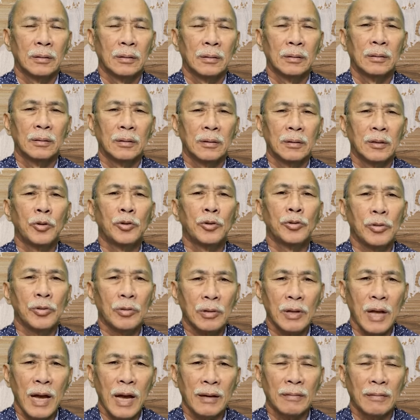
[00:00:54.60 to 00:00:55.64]
use your
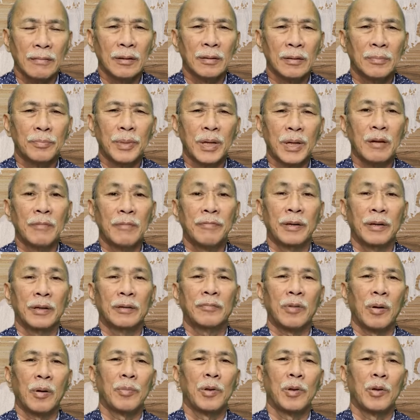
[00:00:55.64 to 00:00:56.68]
life and benefit
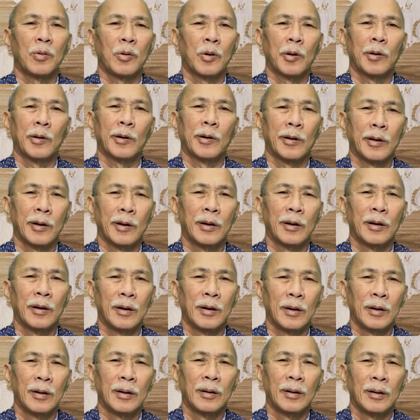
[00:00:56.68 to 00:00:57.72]
from your
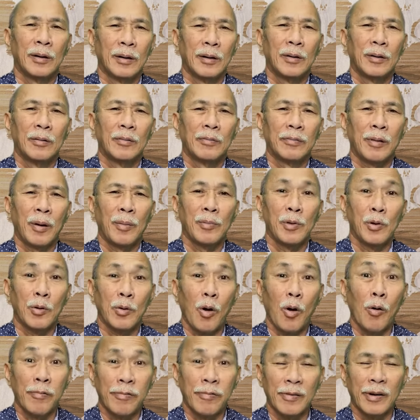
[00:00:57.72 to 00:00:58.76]

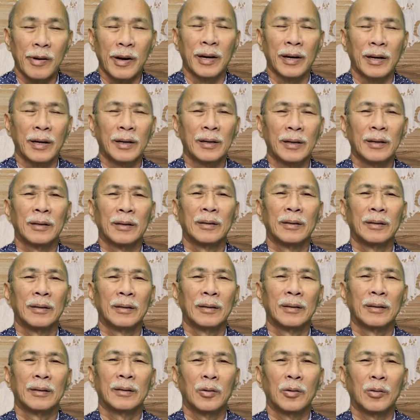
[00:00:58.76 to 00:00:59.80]
offering.
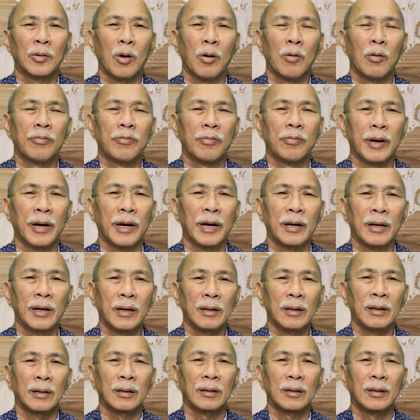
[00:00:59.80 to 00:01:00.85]
Your offering
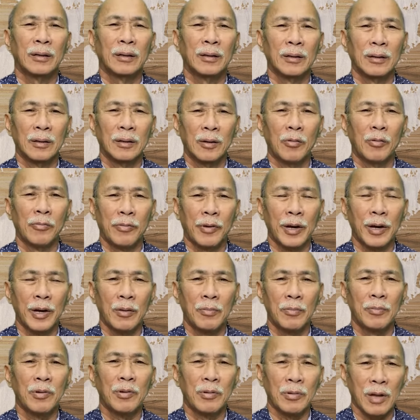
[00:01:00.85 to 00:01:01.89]

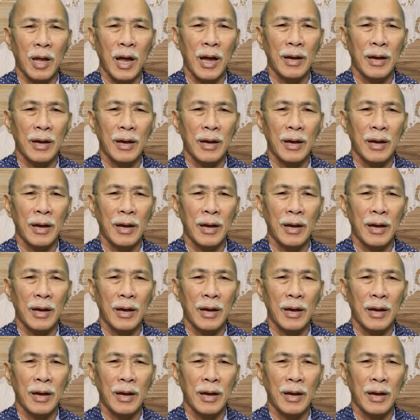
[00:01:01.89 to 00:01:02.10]
of your life,